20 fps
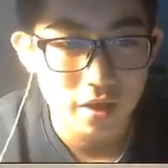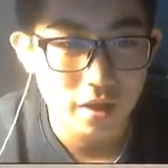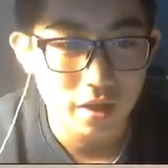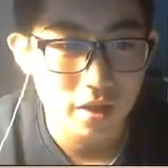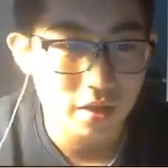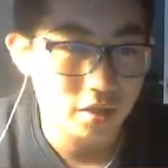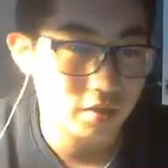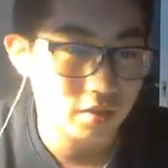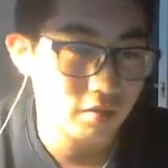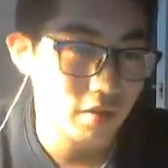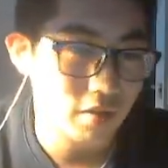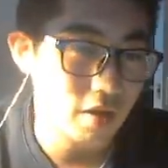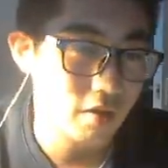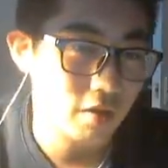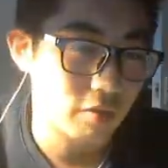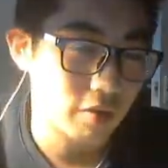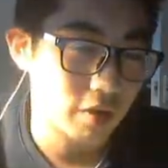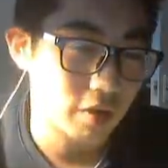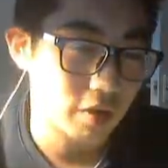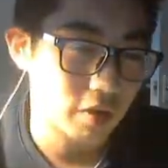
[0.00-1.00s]
And so
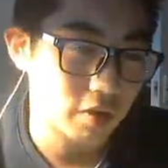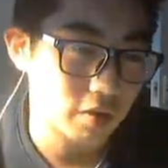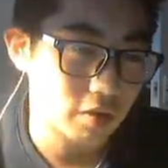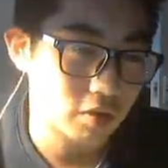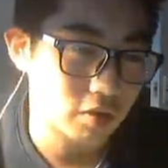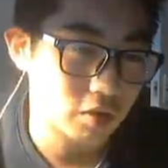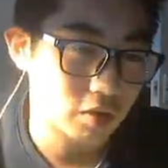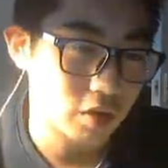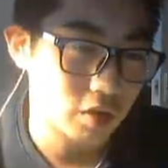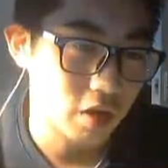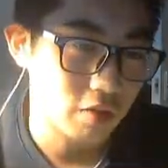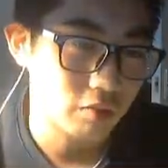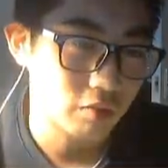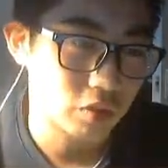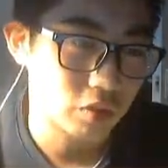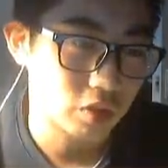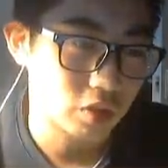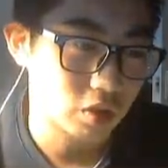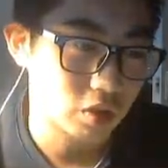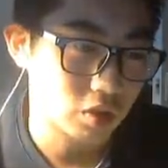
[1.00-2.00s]
now we gotta.
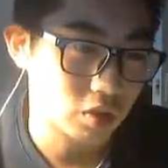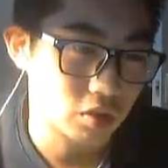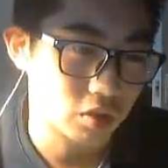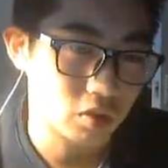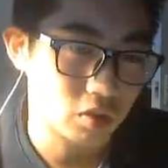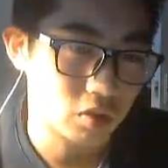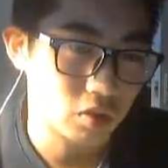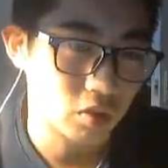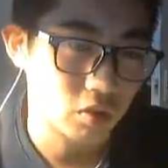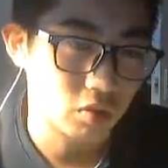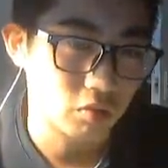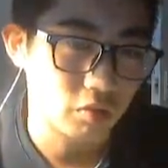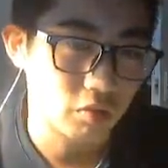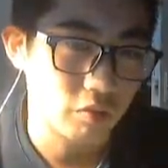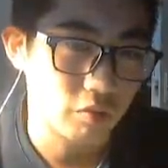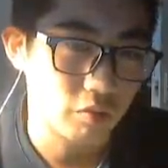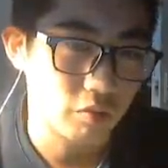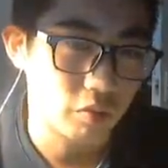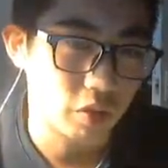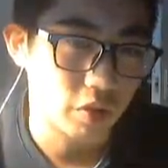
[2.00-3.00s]
I'm just not
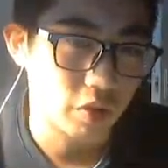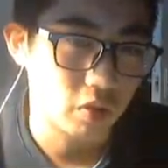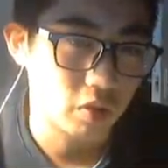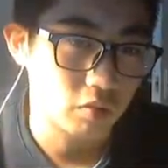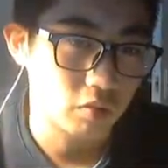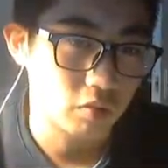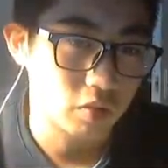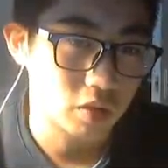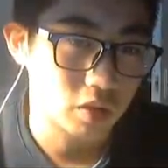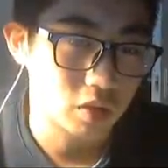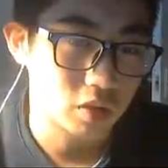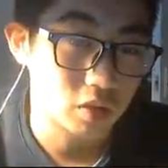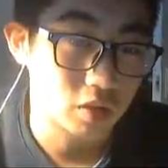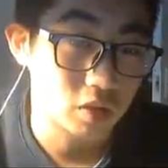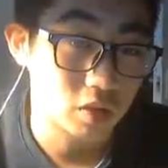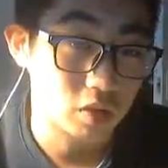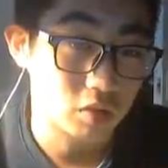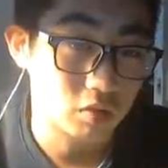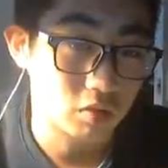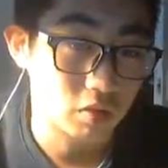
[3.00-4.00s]
even bothered with the
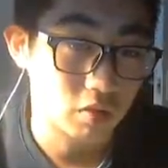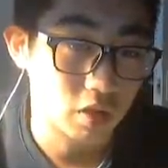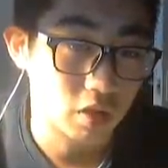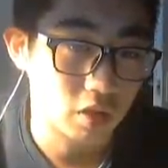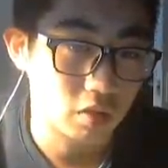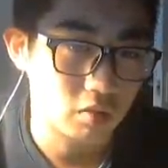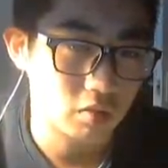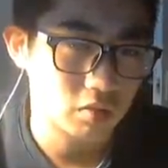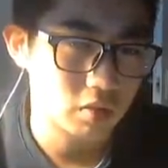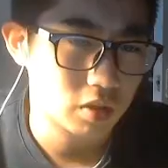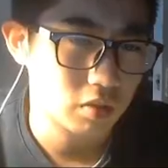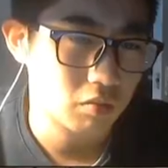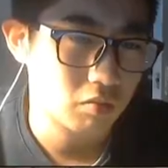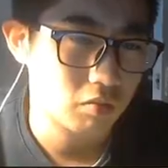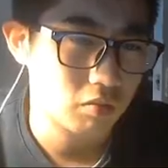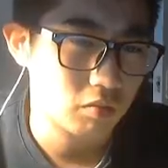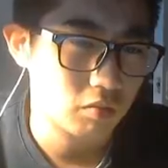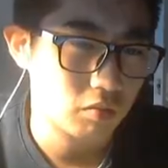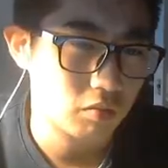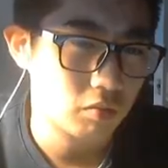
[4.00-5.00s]
Centurion. I was like,
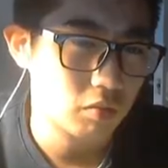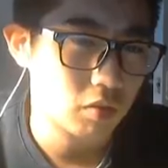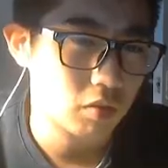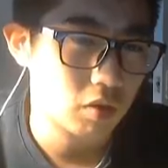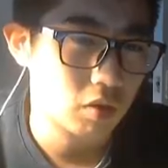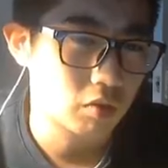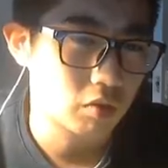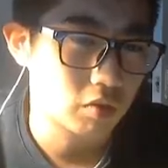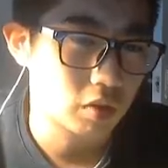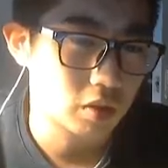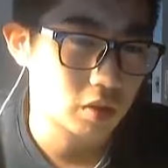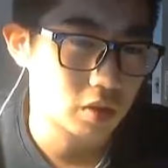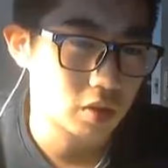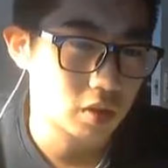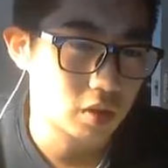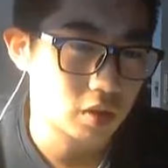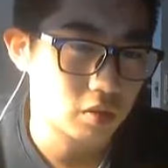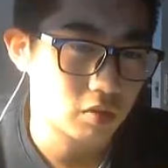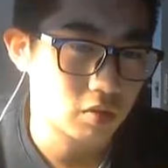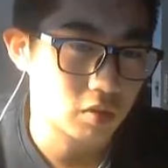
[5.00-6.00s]
whoa, this
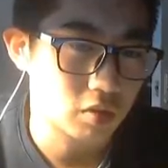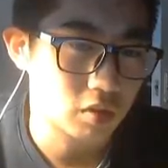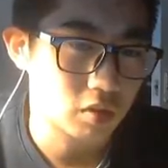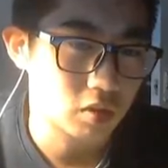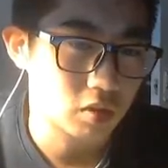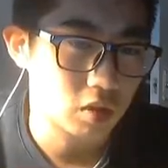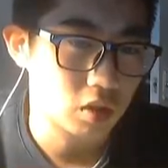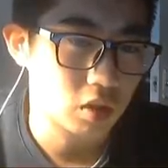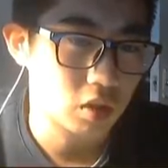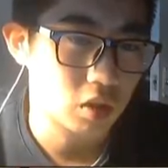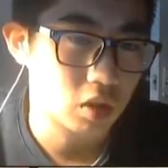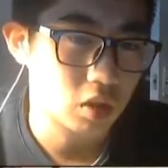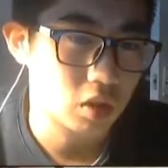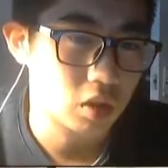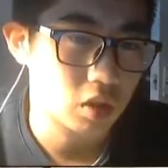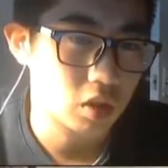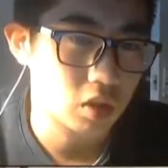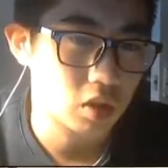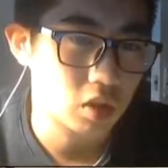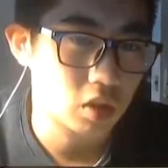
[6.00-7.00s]
Centurion,
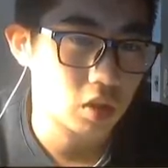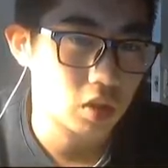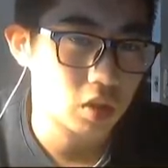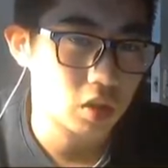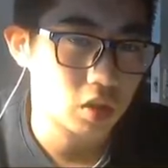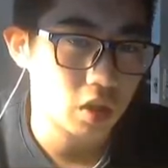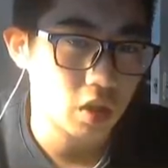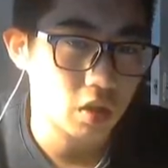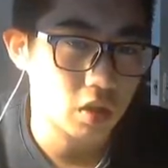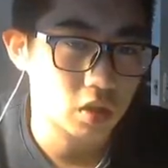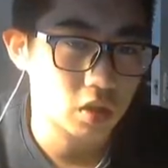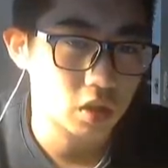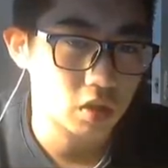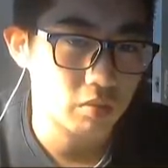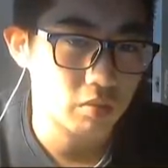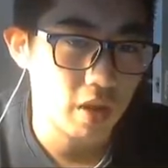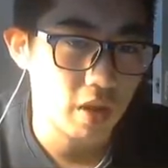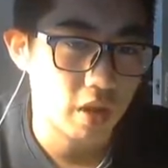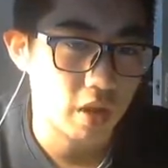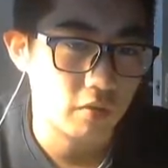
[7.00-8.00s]
he's getting
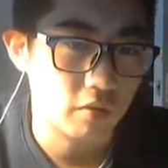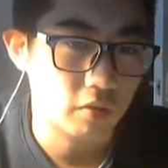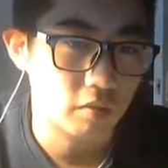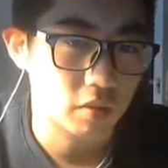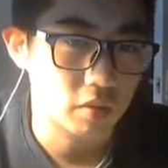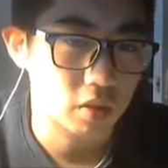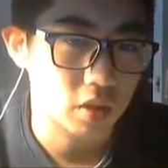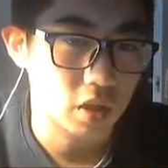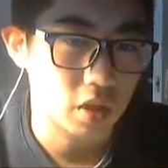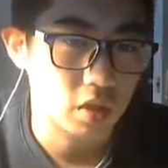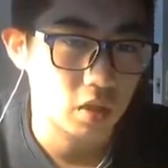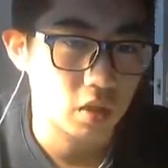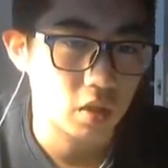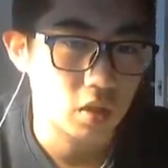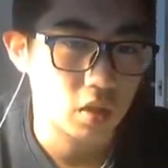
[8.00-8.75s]
smacked from the side.